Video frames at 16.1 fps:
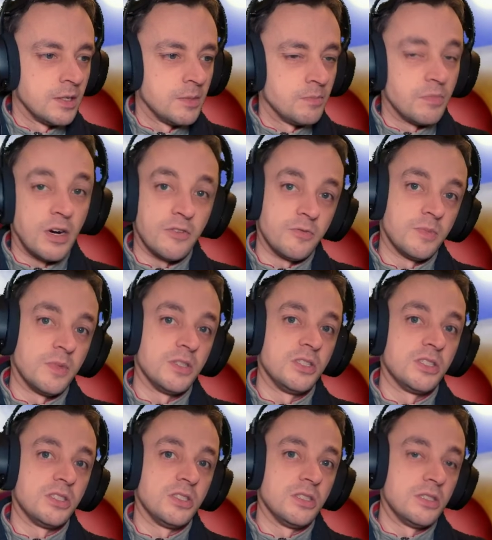Apart from I
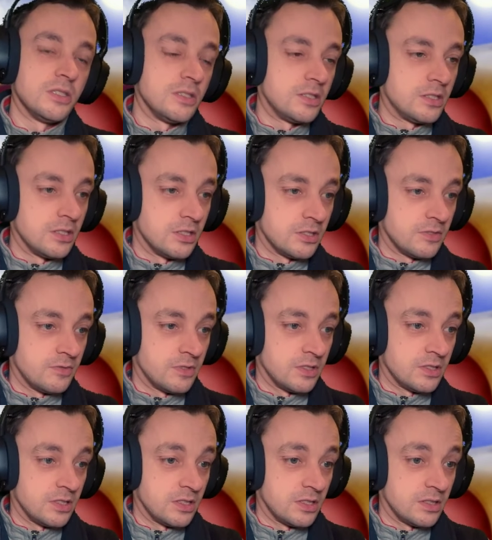just searched for
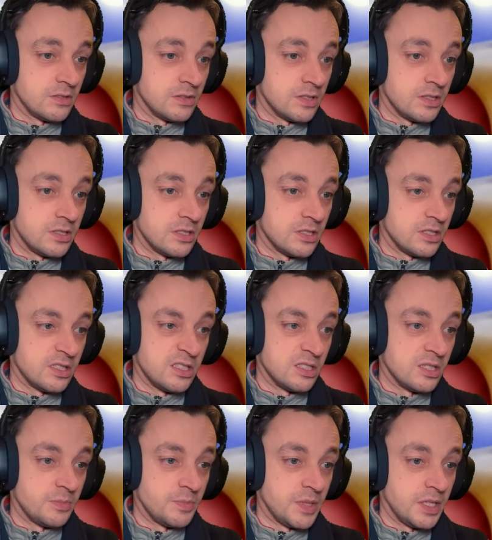it, you know, it
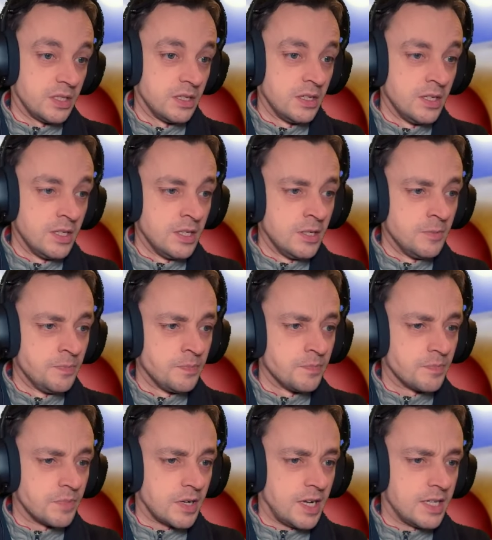just appeared.
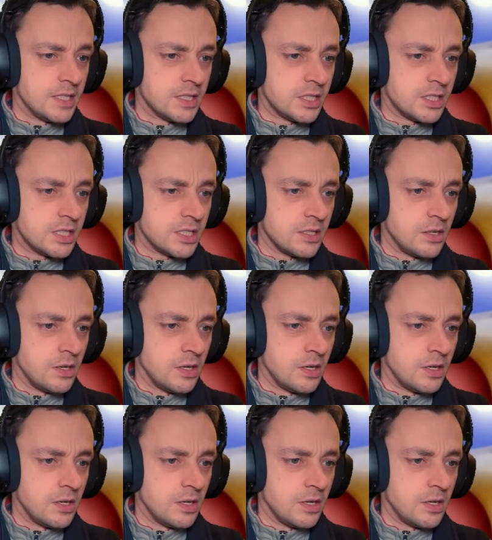Plant